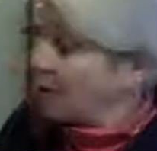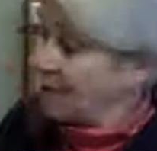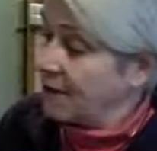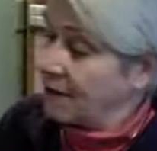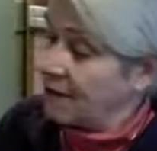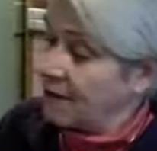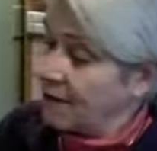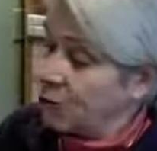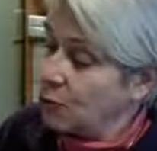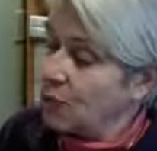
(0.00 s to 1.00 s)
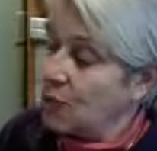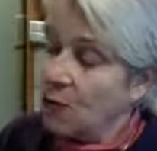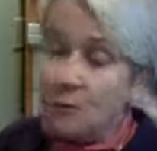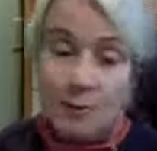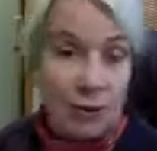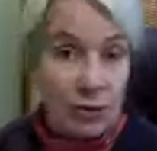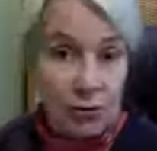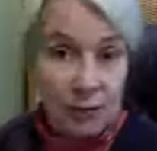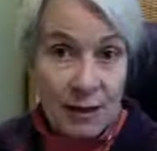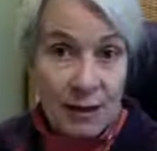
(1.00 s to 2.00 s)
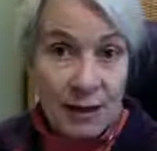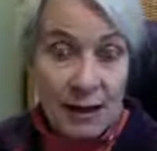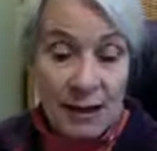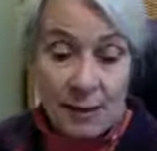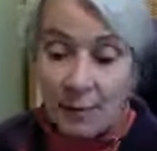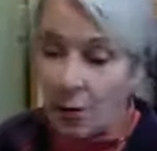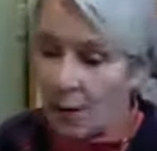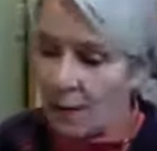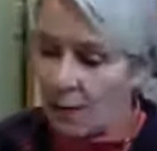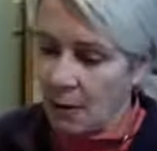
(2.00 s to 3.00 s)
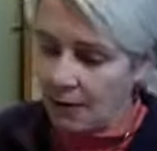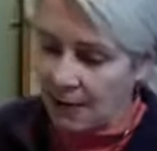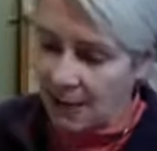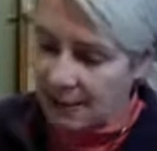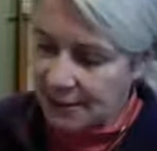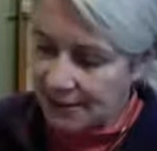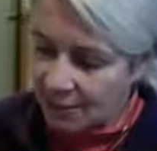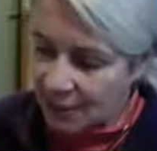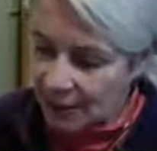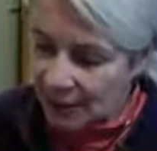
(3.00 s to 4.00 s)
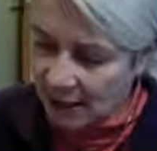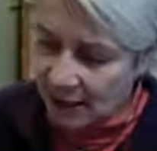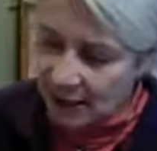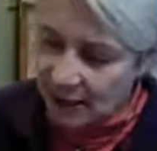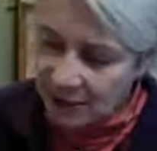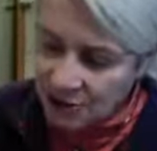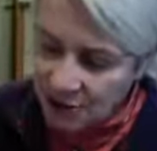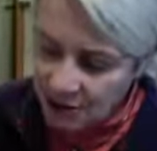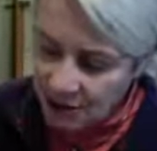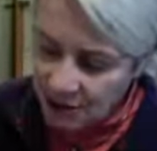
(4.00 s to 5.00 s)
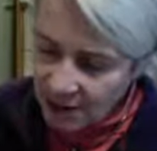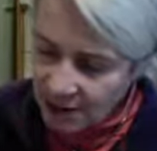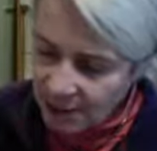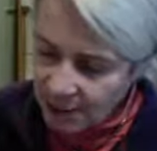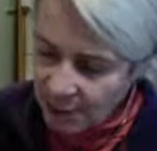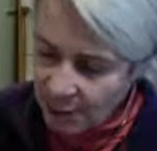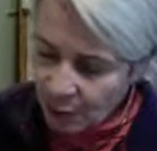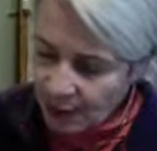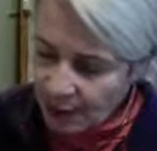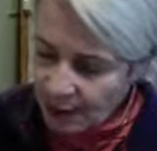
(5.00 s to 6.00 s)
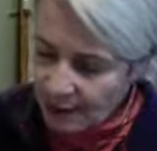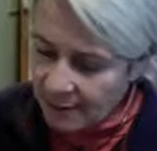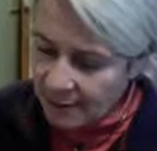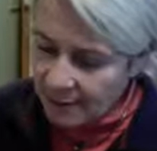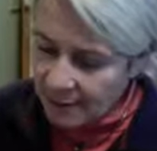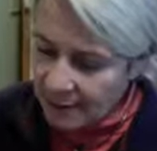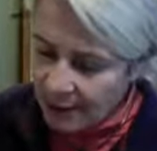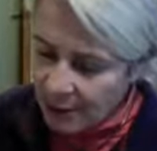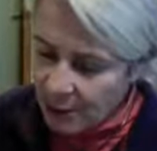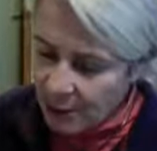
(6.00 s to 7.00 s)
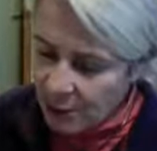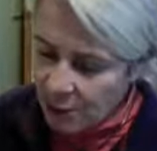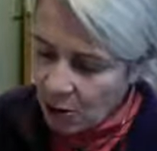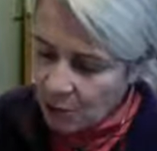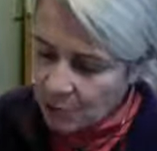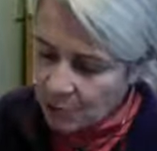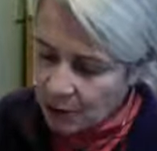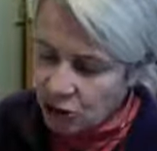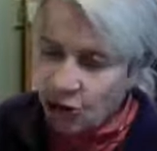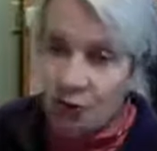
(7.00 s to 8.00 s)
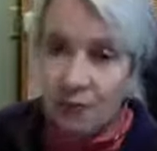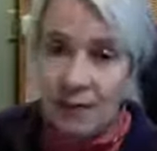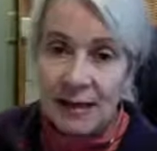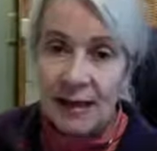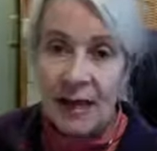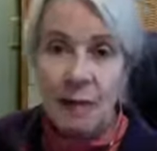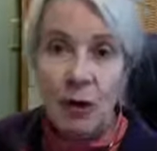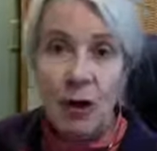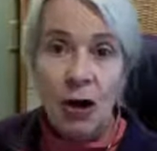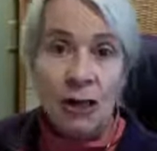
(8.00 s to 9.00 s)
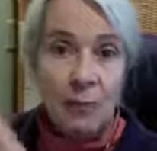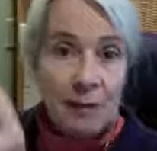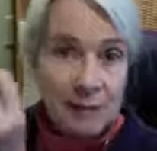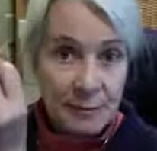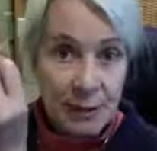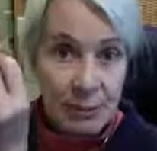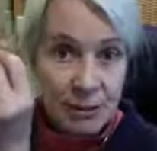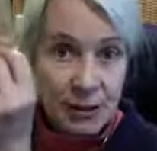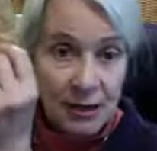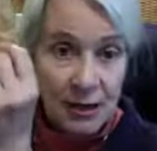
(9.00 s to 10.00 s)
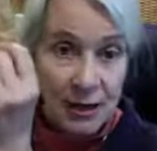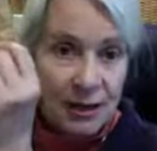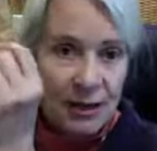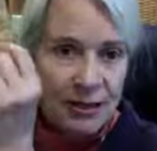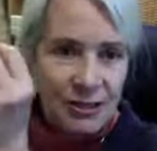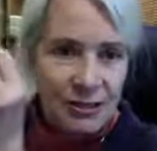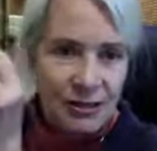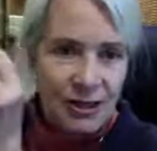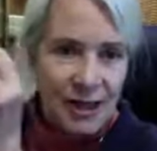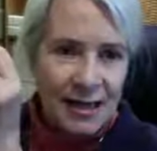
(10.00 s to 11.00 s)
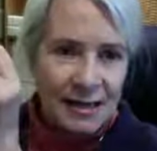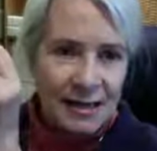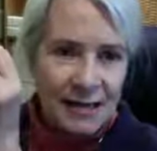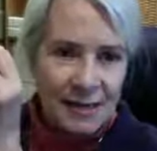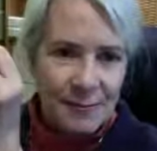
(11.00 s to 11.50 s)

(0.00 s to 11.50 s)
off the individual ones. Always make sure to write the name on there. Look at that, I didn't even write that. These are Sunrise Bumblebee, but always make sure to write the name on the piece of paper towel so that